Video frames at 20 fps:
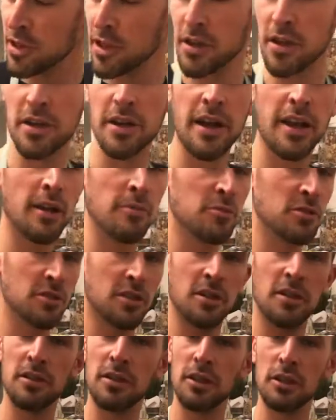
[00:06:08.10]
there, and I'm just
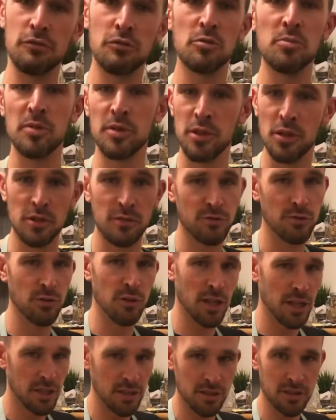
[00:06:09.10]
going to leave them in there for
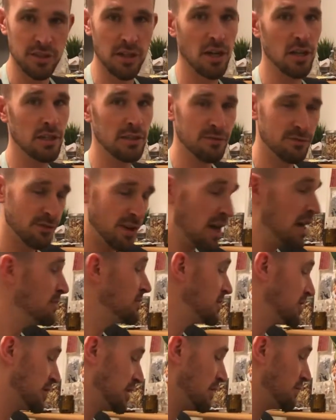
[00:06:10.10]
like a solid 5
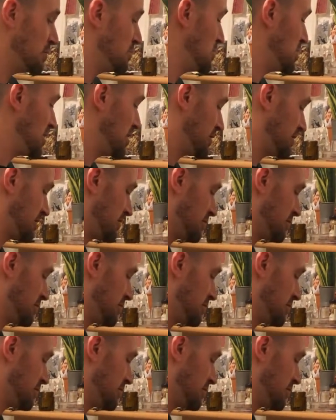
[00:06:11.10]
to 7 minutes.